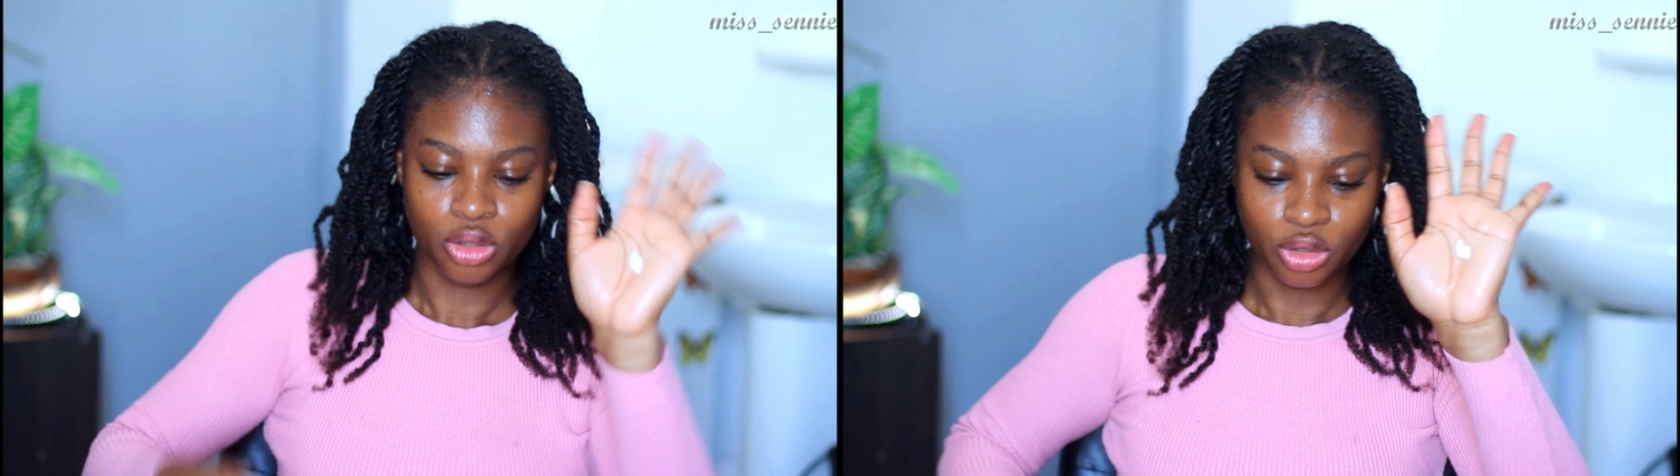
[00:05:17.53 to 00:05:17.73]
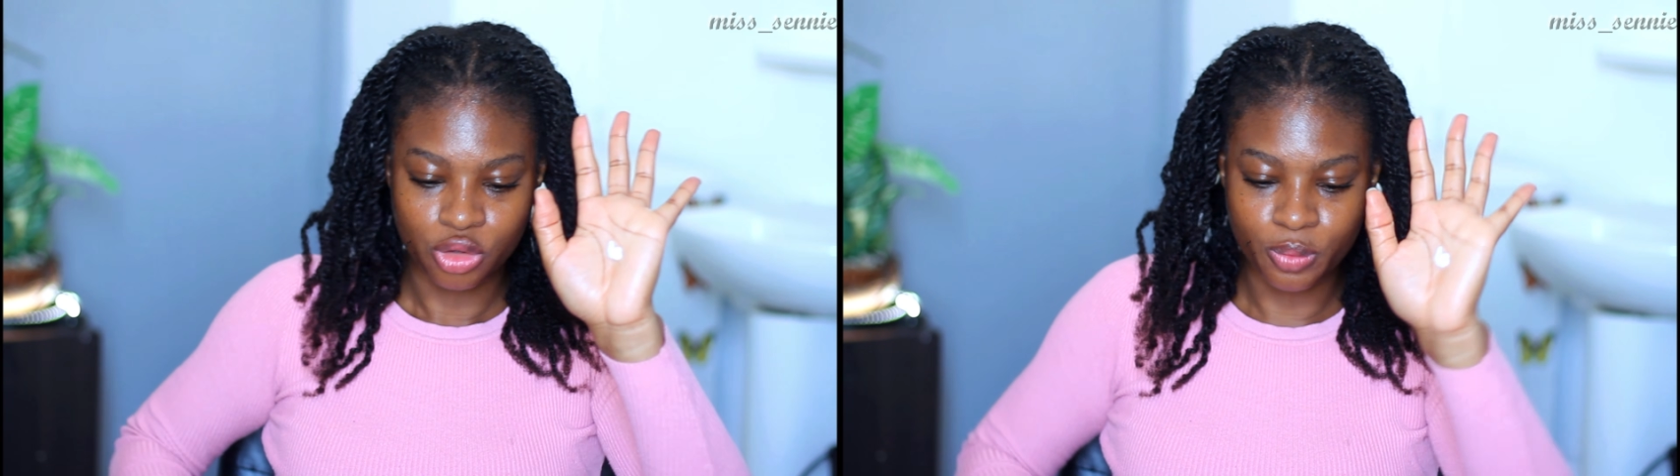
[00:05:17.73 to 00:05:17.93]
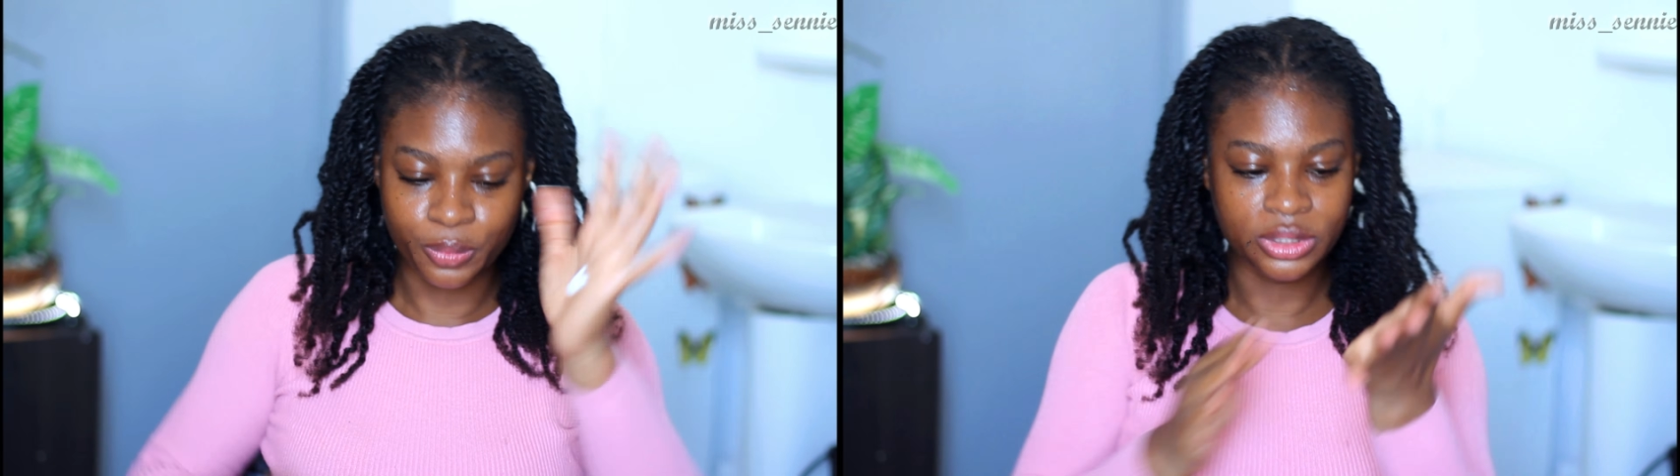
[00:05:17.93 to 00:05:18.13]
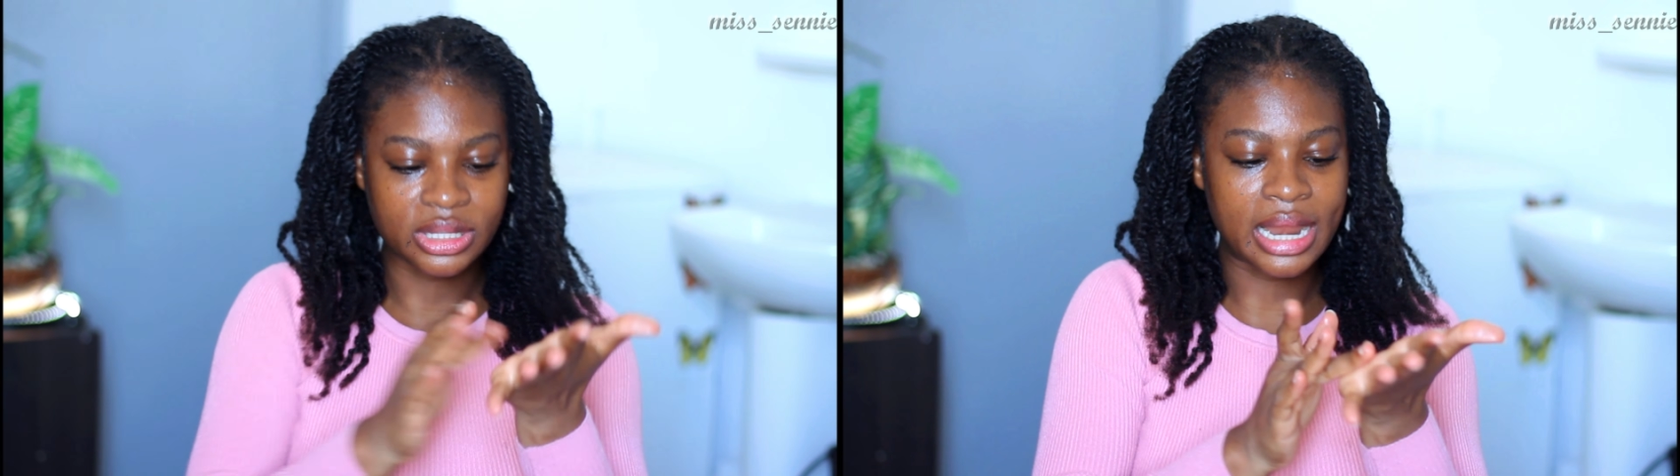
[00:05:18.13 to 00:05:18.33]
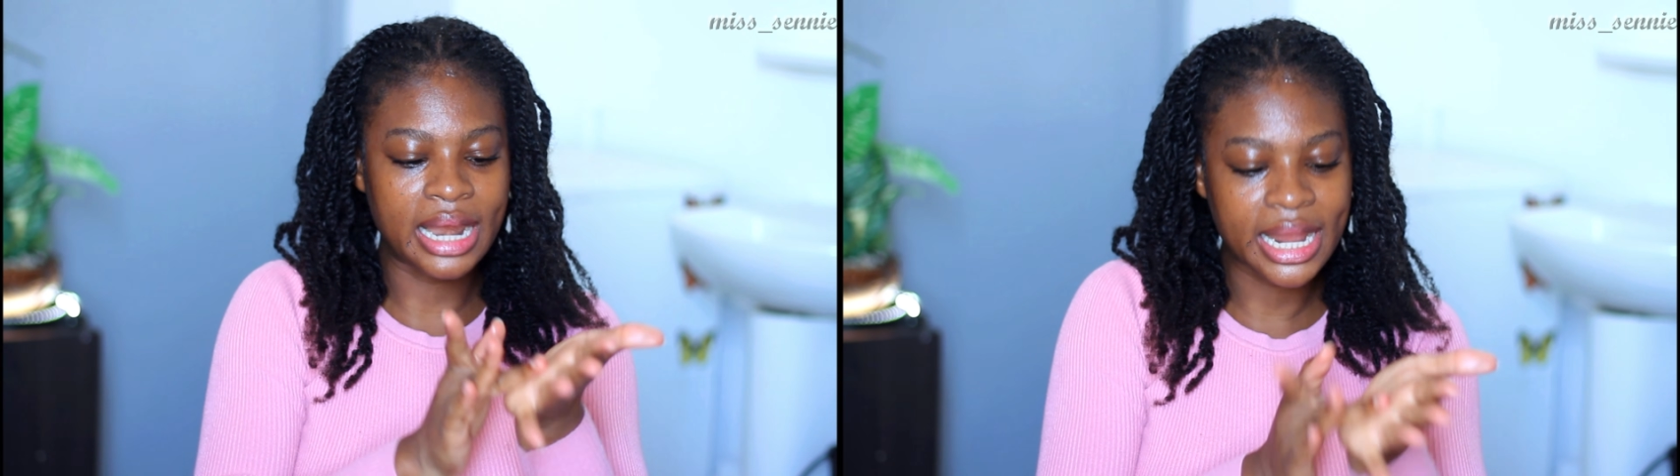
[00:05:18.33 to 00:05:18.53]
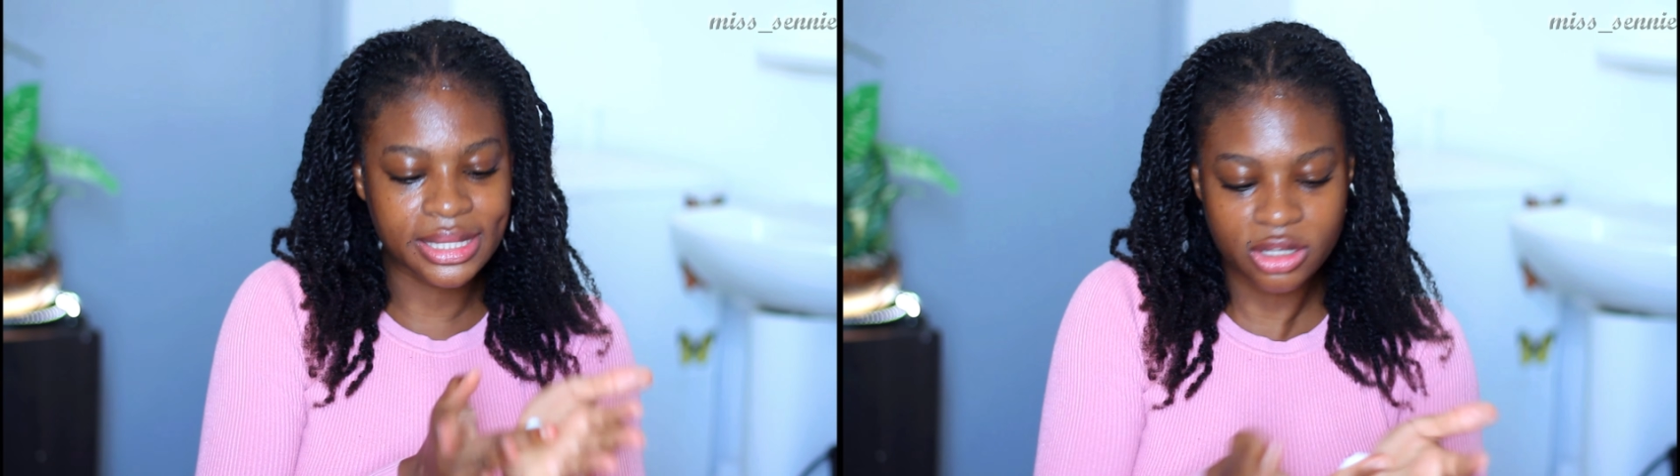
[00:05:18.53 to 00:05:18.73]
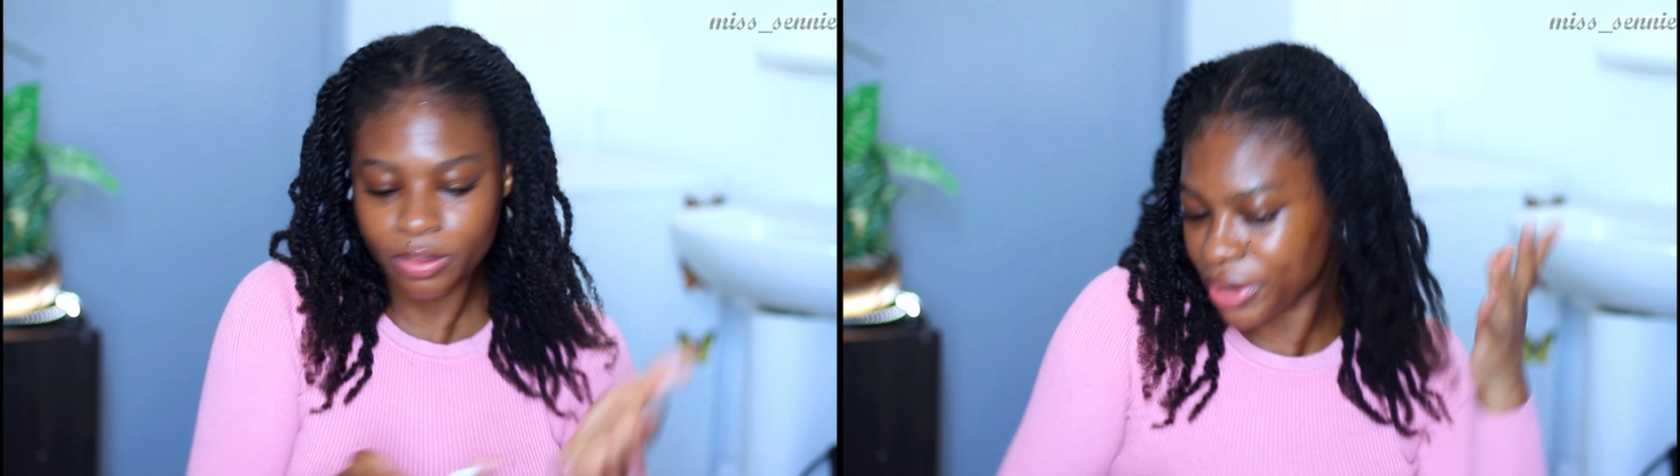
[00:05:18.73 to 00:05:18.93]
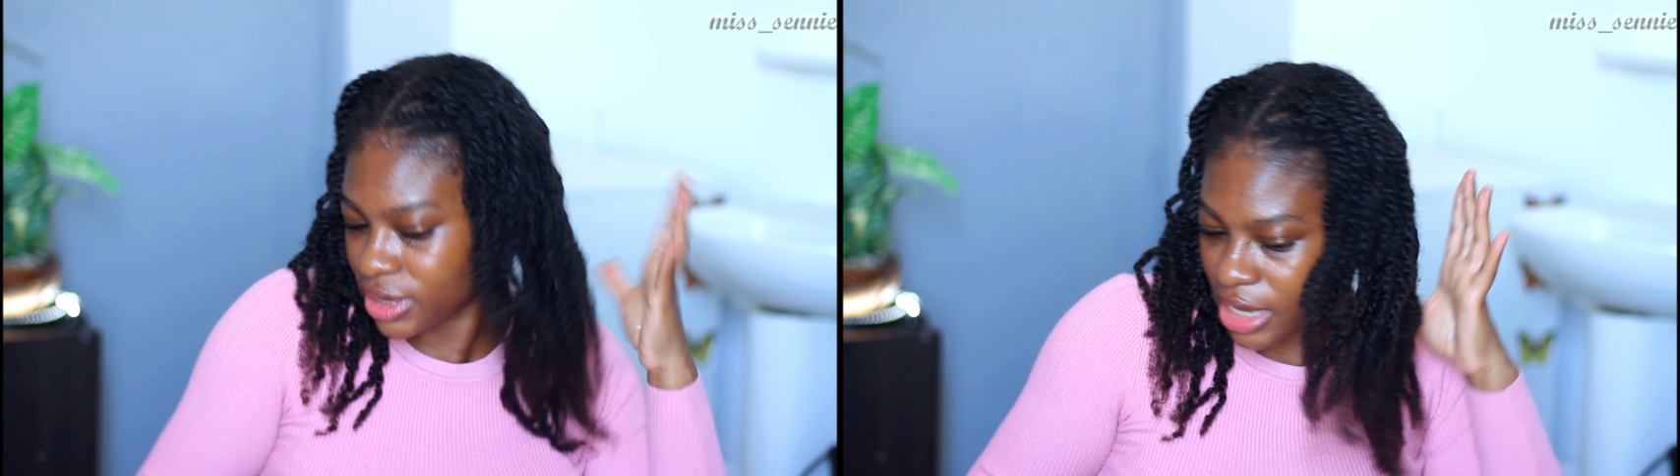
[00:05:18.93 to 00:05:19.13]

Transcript: you put a little bit